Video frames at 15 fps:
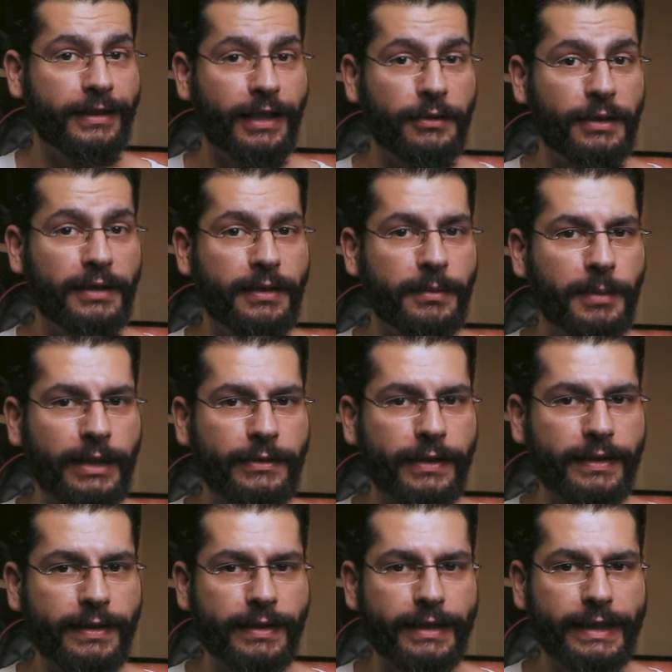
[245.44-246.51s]
now that the
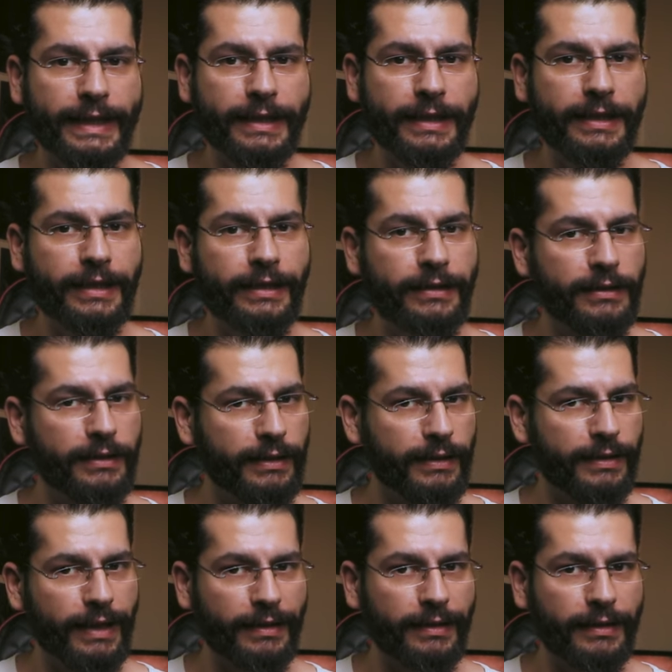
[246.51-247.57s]
mouse is clean,
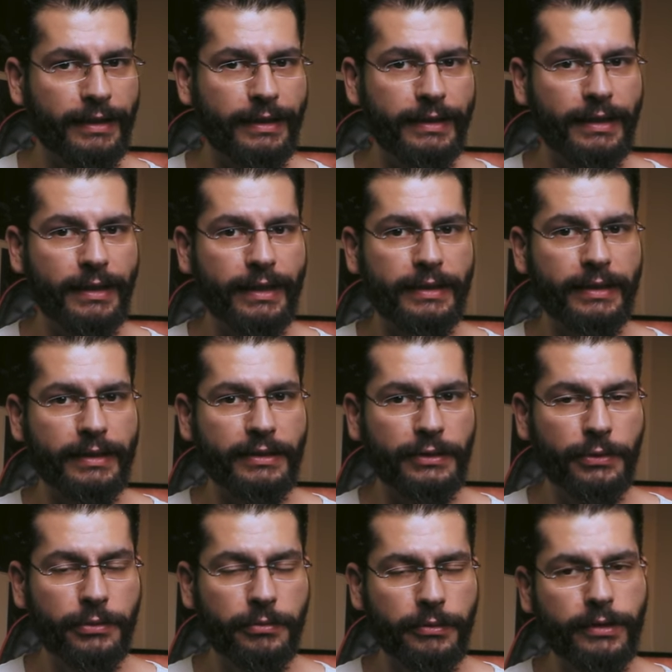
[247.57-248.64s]
it's technically like
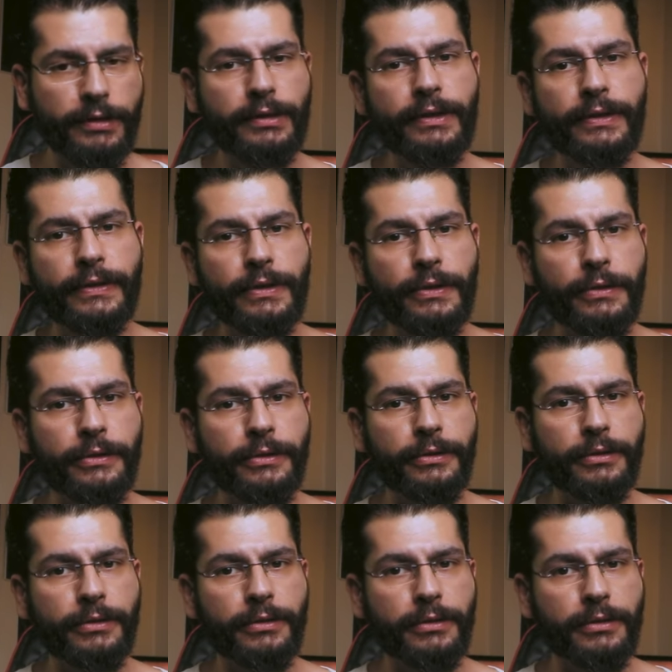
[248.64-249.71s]
new.
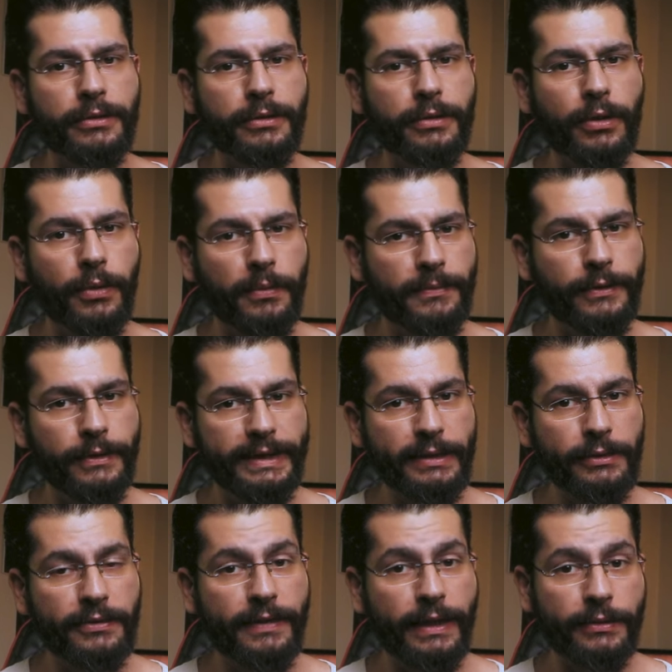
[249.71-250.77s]
So hopefully
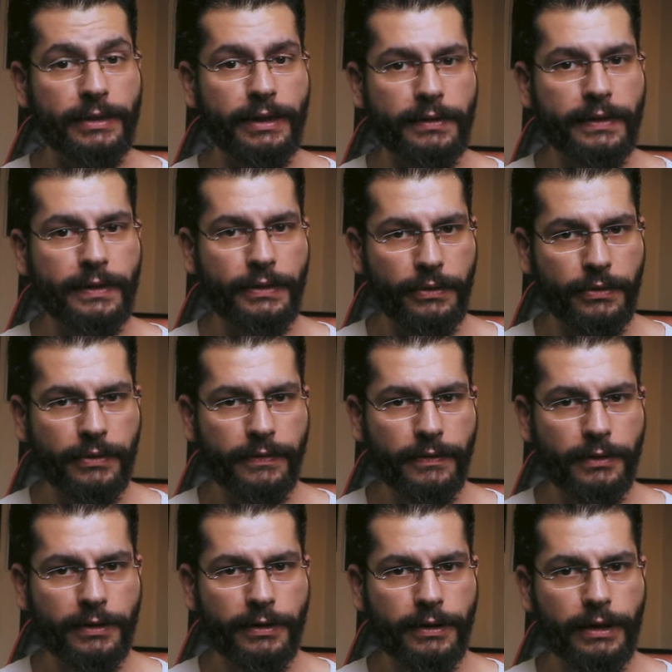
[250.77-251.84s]
you found this
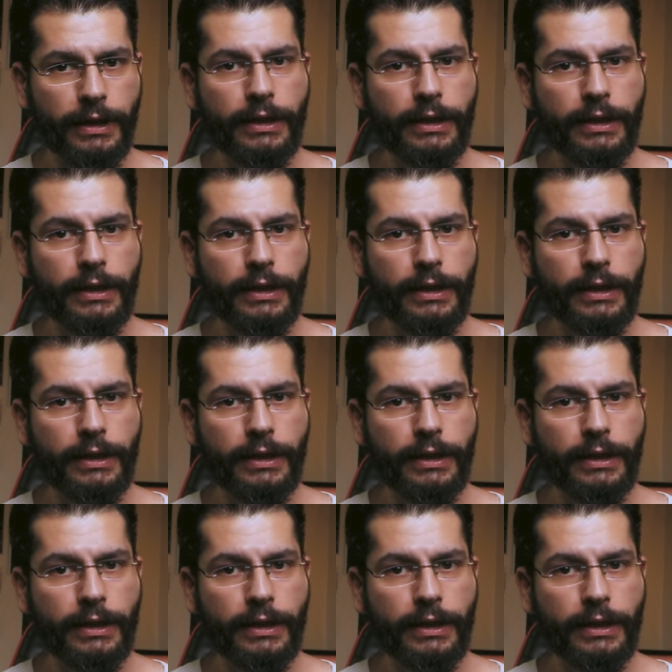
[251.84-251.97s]
useful.